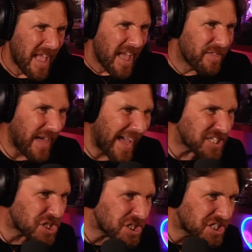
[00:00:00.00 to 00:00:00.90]
That
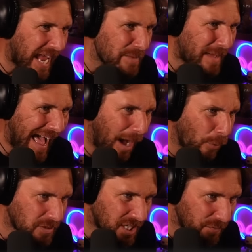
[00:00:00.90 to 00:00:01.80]
just came
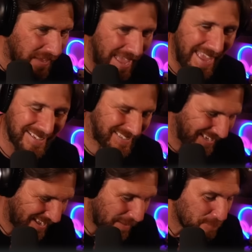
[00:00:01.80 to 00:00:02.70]
out of it.
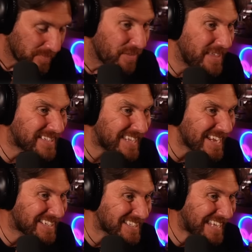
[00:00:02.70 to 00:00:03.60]
This thing
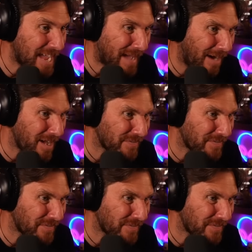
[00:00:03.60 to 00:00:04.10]
just came out of